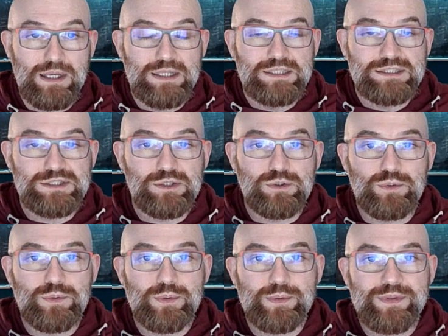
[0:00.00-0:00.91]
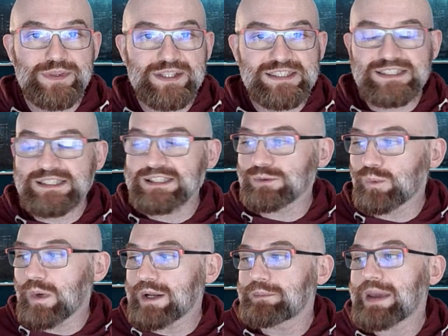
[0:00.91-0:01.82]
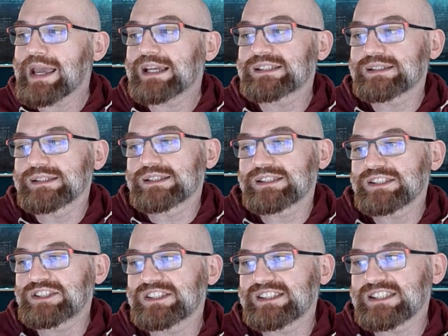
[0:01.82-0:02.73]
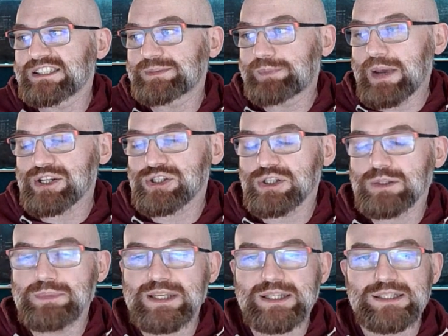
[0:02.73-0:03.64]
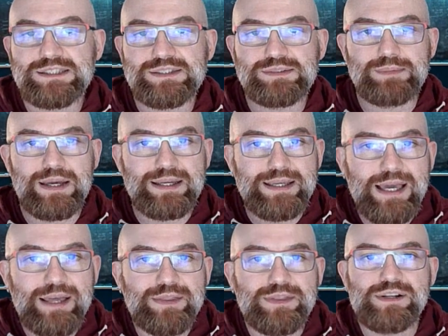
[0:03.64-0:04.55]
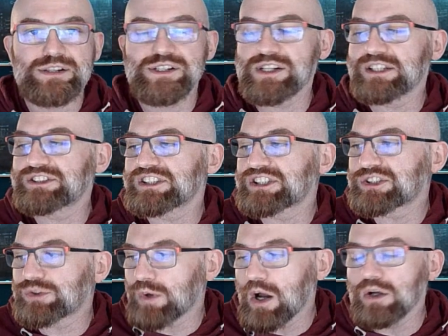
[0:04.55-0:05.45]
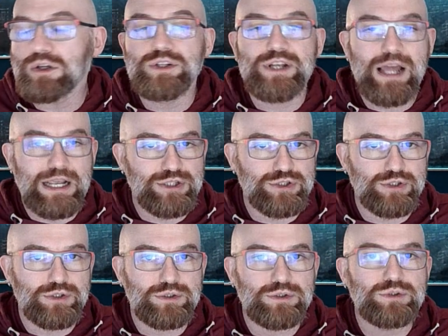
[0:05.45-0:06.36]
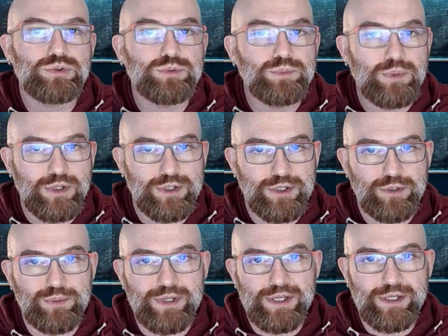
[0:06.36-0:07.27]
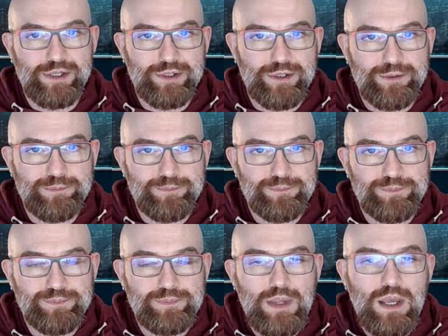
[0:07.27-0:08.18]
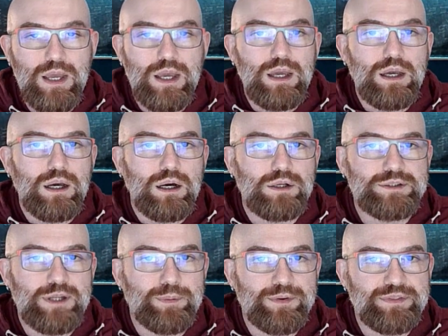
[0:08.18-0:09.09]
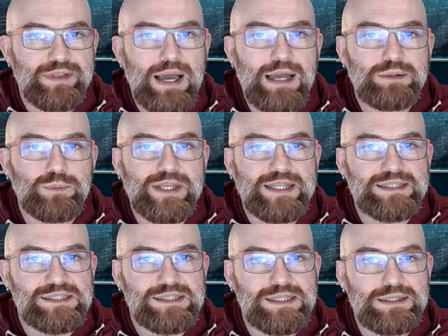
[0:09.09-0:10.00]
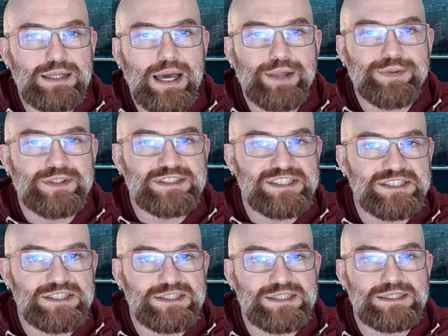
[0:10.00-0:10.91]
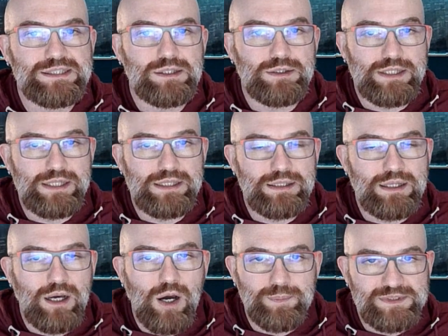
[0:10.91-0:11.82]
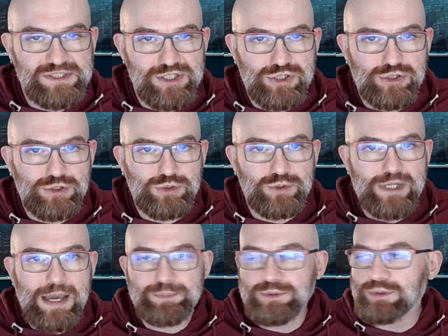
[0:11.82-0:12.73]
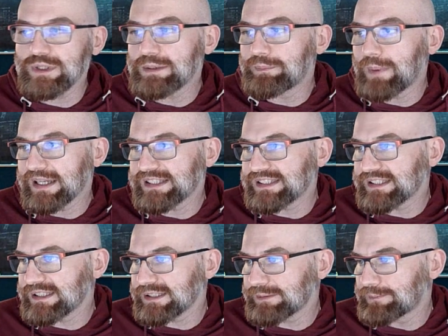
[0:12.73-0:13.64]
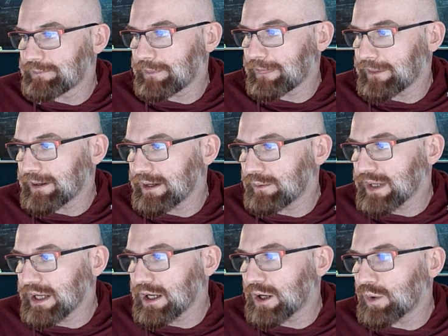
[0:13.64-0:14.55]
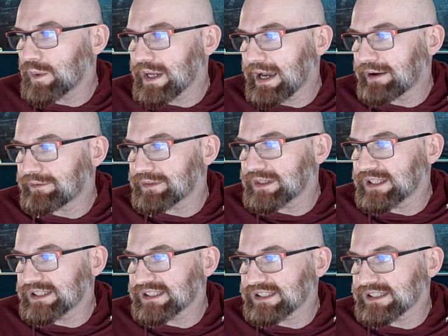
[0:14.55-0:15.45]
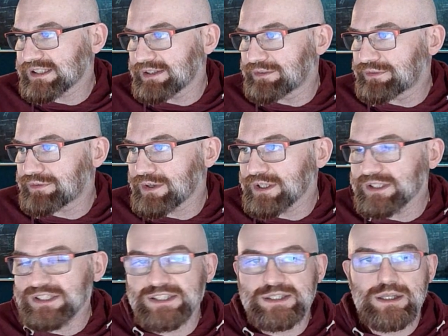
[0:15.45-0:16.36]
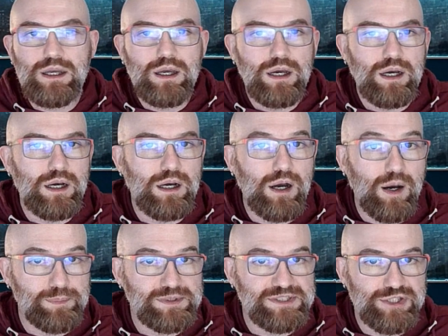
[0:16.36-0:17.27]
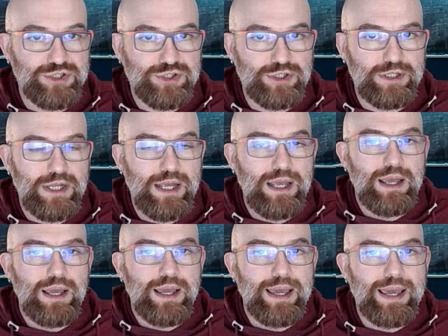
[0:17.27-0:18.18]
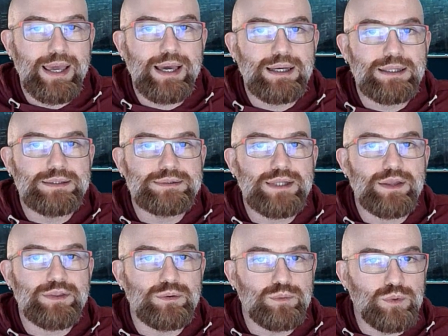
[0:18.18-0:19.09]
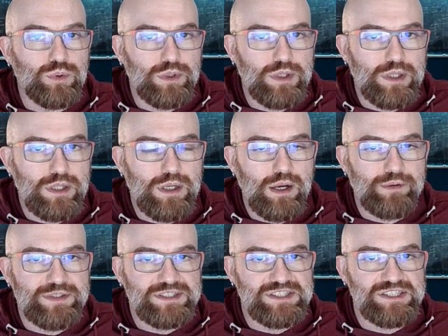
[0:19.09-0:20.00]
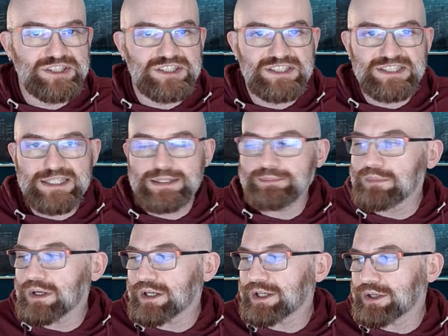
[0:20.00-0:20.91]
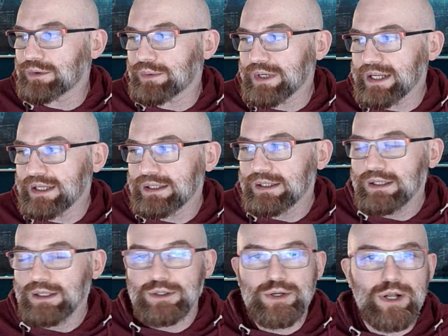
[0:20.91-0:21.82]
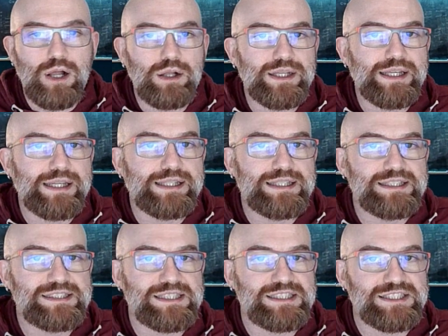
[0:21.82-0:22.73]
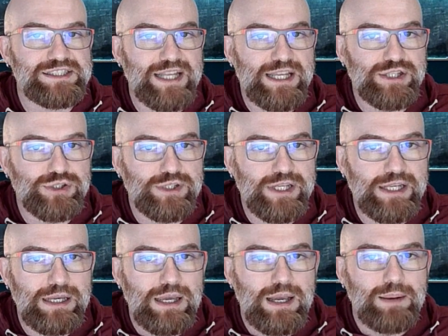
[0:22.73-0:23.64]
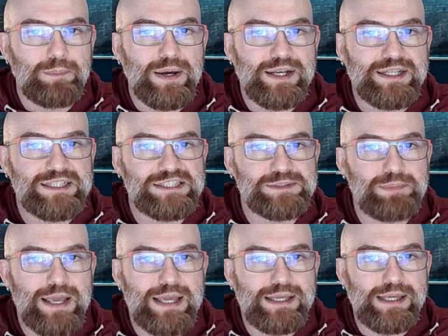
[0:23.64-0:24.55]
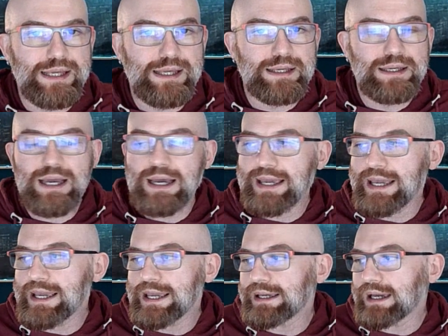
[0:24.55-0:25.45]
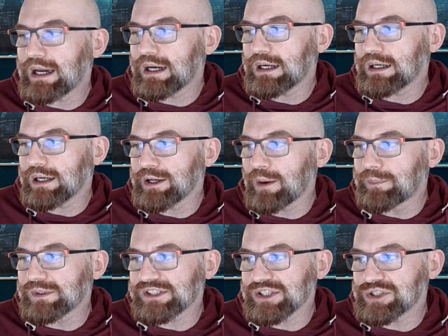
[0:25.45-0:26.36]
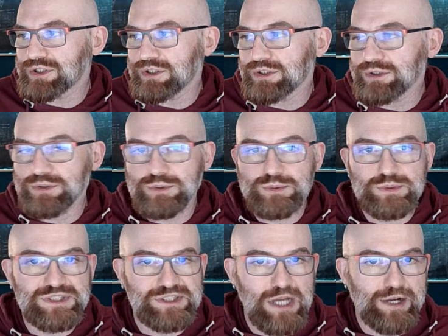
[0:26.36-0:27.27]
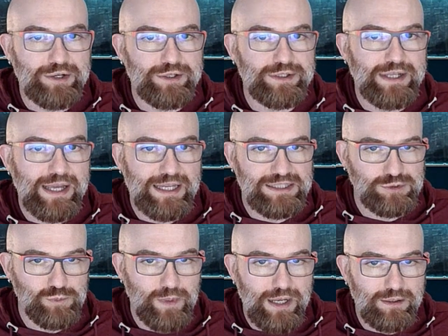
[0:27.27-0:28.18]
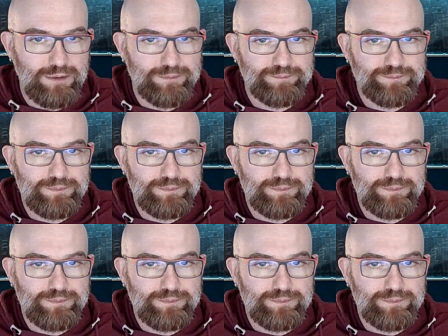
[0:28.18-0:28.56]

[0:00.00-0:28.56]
So this is what makes the Sygygy special, because again, there's such a strong connection to Mercury here. On top of that, we can see that the Sygygy is in opposition to Neptune in Pisces. Here we go. We have this is the first opposition. And the ruler of the Sygygy, Mercury, not only it is stationing, but it is making an opposition to Saturn as well.